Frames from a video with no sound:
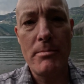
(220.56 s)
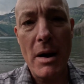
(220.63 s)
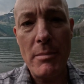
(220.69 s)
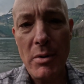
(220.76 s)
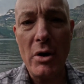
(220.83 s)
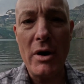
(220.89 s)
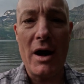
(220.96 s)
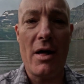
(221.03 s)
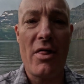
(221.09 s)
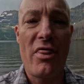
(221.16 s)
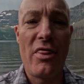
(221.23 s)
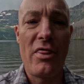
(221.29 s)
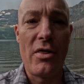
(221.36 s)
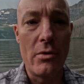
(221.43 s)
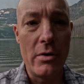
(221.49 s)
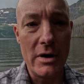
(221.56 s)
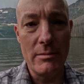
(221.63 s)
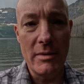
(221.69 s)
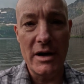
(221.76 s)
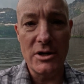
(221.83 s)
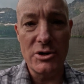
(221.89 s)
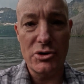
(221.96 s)
about a
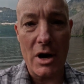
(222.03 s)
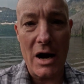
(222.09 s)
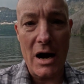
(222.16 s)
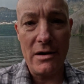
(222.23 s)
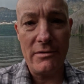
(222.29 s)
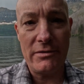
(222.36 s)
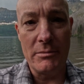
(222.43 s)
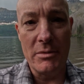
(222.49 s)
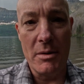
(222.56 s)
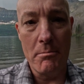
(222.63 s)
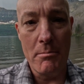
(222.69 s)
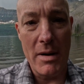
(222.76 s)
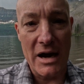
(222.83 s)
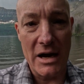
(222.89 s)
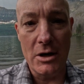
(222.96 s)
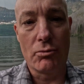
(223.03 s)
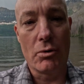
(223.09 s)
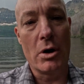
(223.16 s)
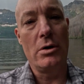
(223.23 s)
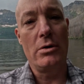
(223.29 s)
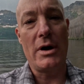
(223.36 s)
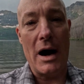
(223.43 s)
30-minute drive from the main
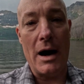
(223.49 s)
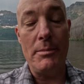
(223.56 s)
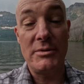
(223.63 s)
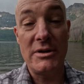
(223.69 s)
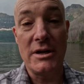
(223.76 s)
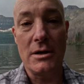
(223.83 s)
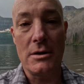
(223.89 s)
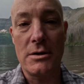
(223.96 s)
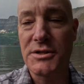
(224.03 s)
road up to here,